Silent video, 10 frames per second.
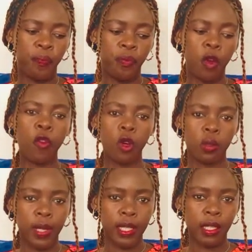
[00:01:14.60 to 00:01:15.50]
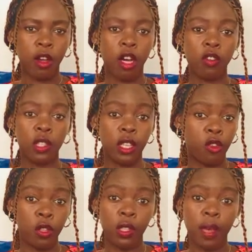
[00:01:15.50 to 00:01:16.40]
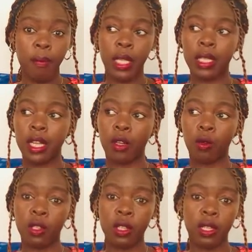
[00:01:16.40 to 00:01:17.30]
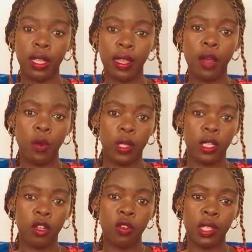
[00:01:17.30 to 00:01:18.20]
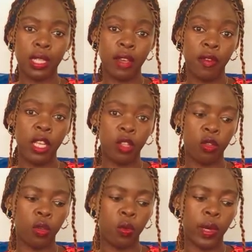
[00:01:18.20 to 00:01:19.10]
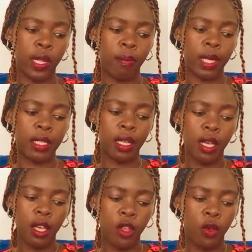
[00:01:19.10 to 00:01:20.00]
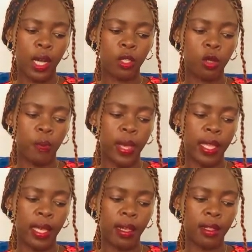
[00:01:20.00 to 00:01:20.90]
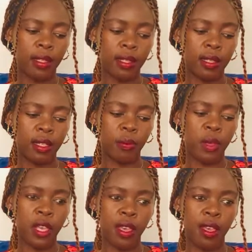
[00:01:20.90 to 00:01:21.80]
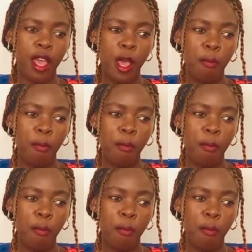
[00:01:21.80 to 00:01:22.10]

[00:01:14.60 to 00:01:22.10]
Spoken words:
Of course, much as our countries are doing their best, and considering they're third world countries, they're really doing well, but you can't compare the health system here.